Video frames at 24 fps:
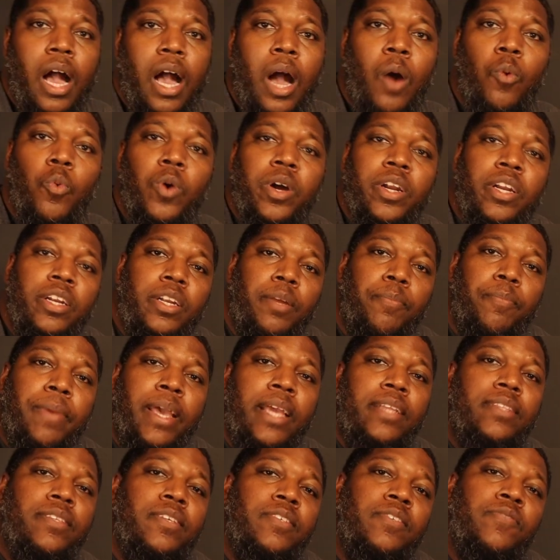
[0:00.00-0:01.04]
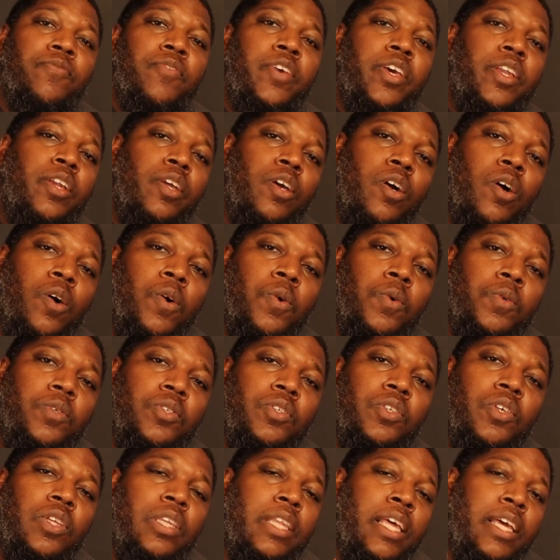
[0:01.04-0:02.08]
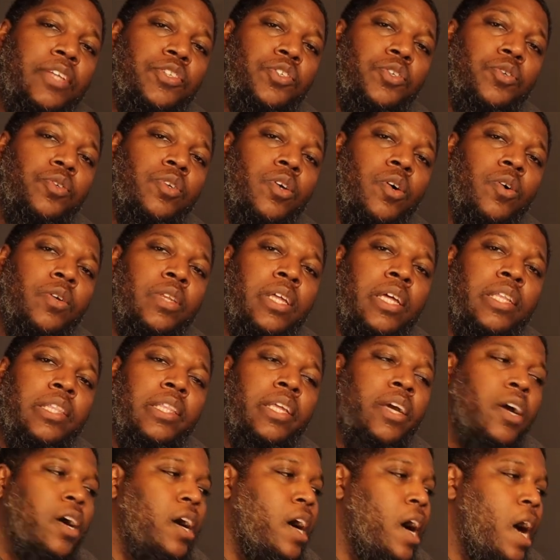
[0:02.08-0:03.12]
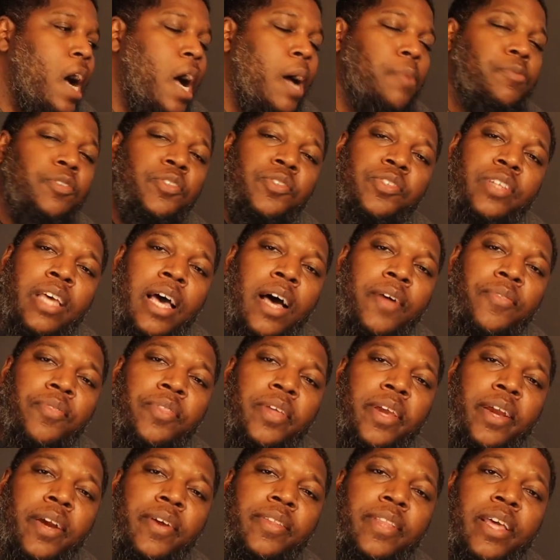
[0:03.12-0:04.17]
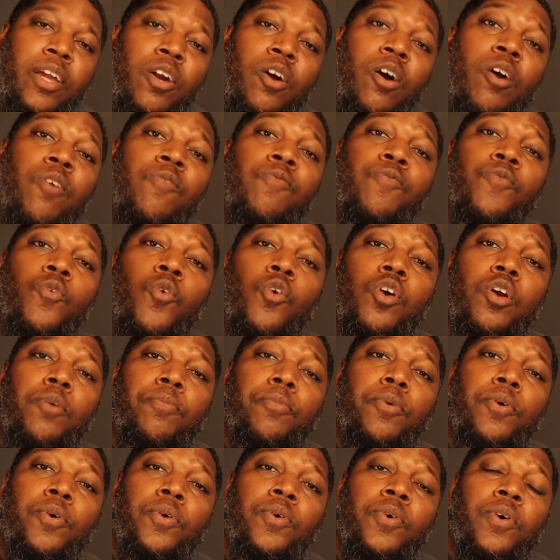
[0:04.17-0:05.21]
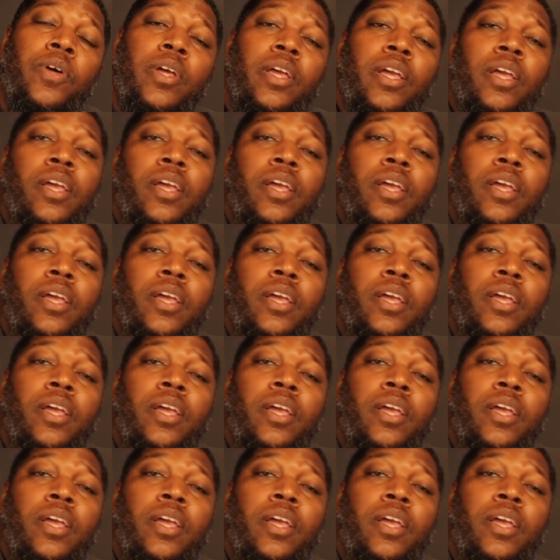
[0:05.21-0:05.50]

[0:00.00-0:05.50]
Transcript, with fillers: I wanted to make this video to let you know that there are options out there that are affordable